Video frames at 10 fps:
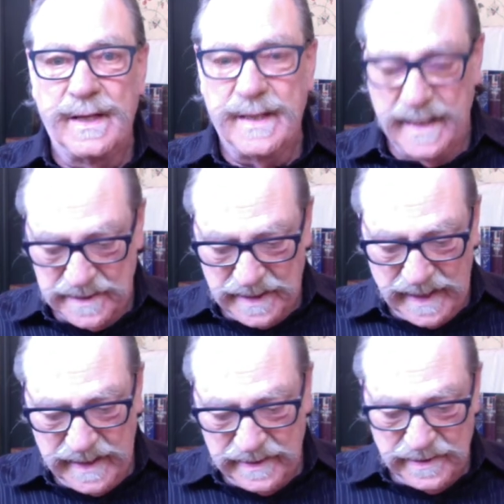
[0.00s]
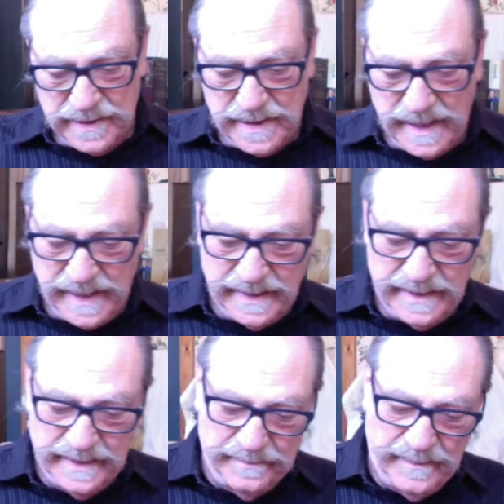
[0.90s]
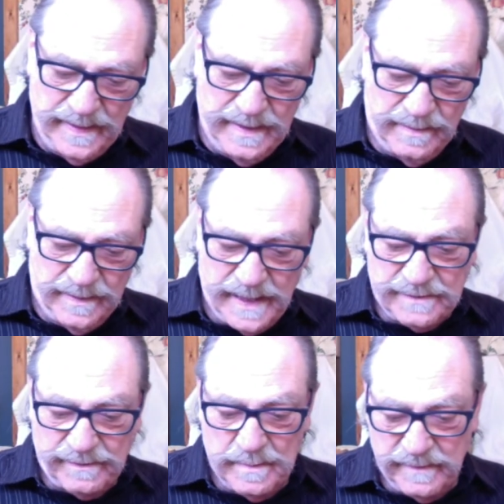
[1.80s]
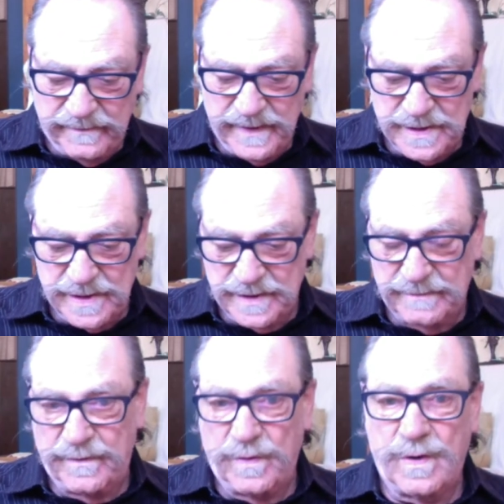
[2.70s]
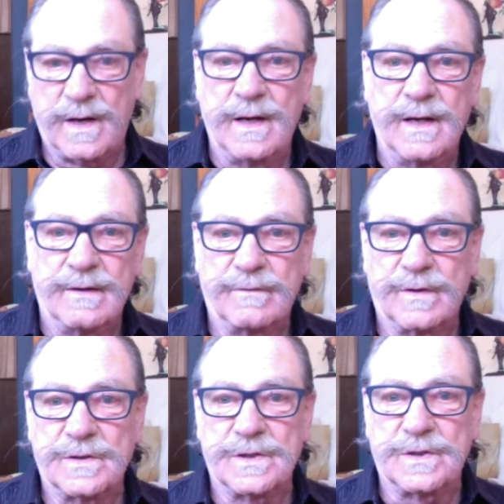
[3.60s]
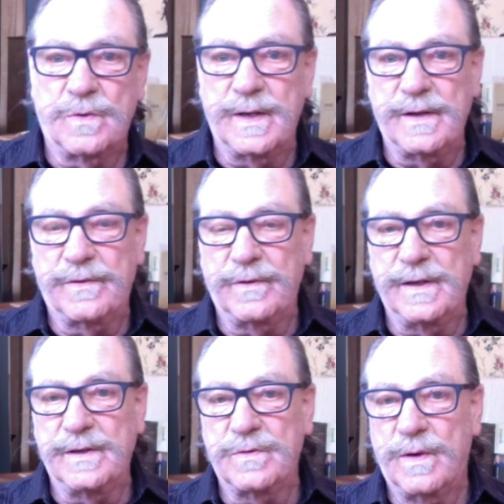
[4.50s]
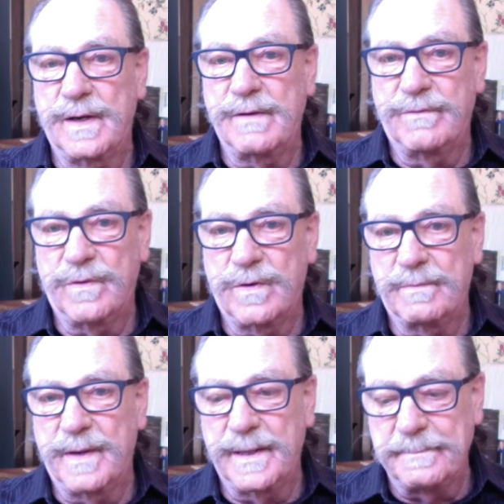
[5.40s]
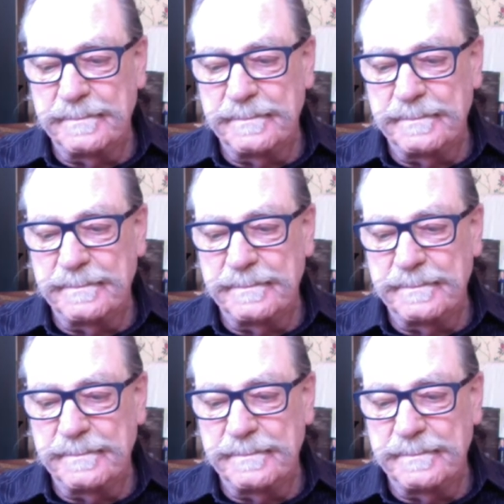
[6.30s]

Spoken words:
Yes, I understand. Well, that's from Ephesians 4, verses 23 and 24. But,